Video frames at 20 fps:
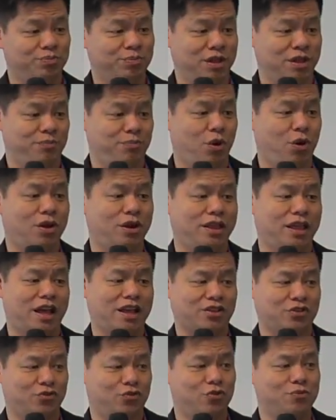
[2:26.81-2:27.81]
being part of that
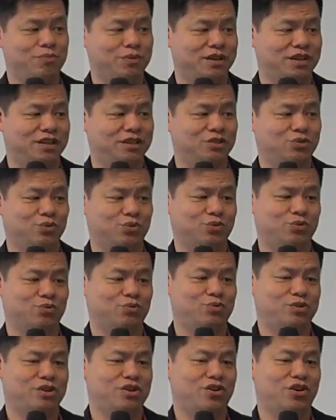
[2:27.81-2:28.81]
group, is
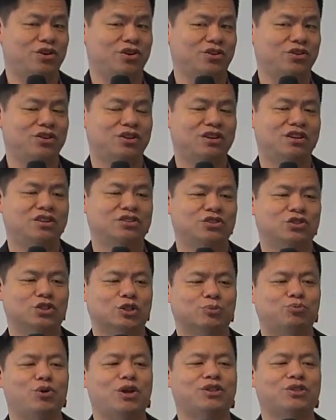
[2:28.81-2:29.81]
we are to
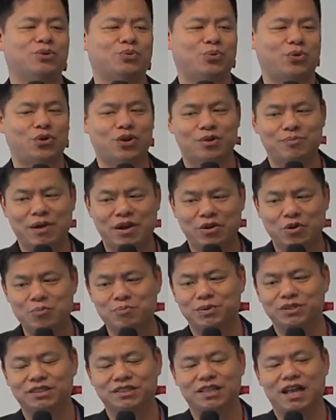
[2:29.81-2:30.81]
spread the word about
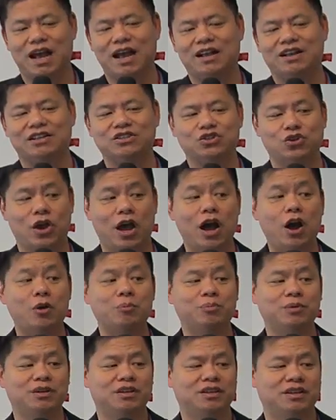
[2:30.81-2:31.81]
OpenStack and to
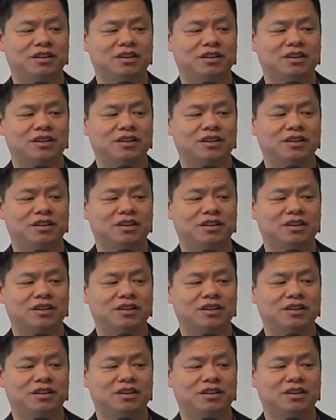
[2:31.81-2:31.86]
help